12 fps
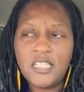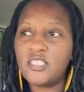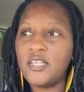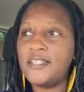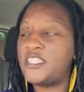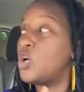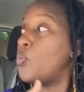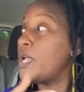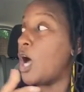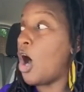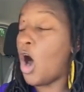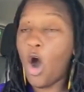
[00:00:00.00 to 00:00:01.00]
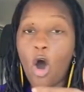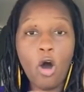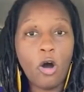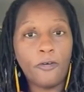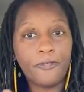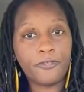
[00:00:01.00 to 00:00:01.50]
until we are
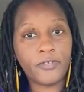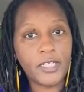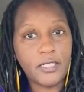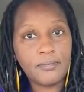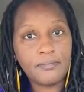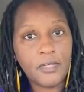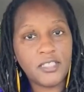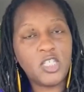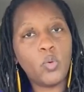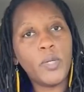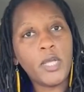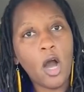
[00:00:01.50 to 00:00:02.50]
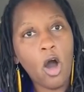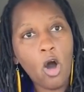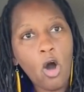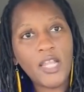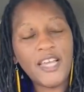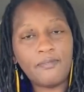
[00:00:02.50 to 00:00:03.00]
all free, until we
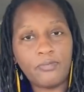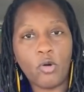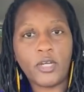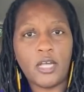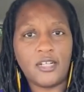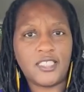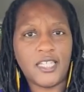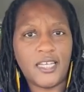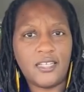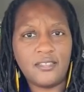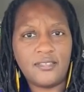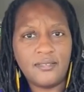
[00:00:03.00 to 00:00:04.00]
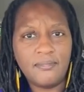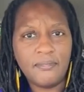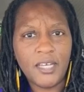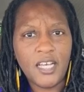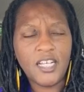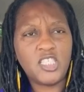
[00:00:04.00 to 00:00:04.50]
all have broken our chains,
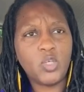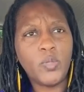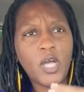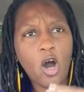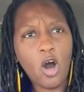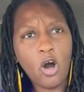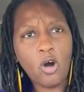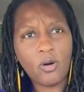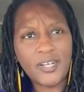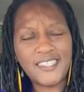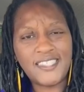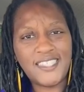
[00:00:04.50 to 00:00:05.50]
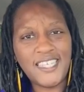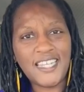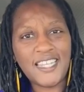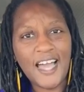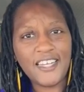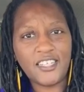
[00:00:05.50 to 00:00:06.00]
until we all can see the
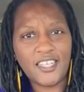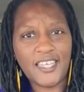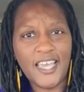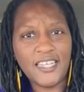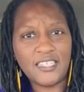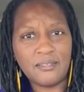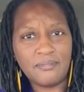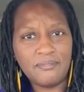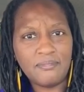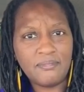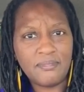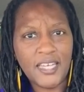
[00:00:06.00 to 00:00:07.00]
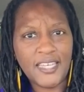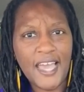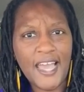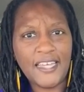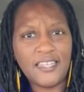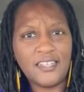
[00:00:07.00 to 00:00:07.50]
light of the kingdom and
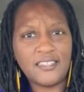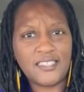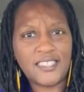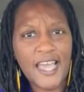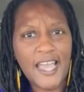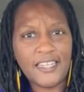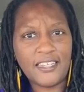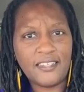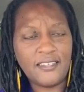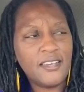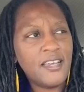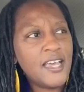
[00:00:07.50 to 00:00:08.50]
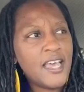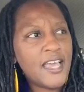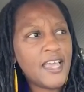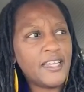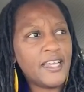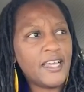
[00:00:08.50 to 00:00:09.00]
gain understanding
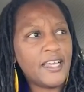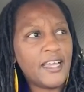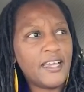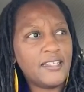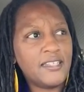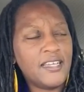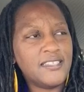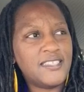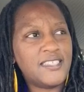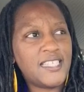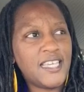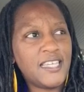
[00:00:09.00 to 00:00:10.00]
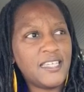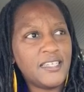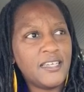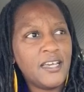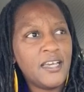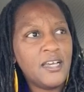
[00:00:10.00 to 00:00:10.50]
and see
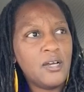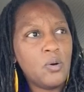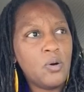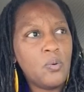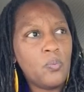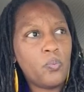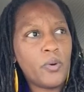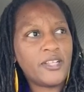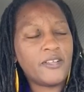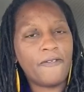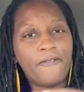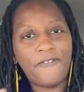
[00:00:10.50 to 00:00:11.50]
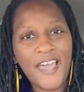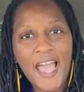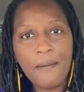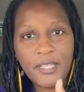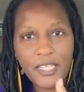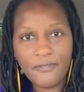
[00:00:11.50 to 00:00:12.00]
what the
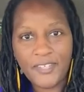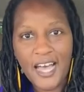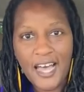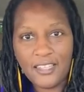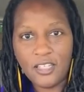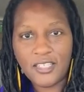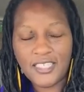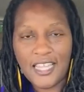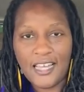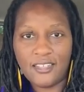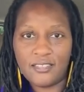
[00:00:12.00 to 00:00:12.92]
family of Yah looks like.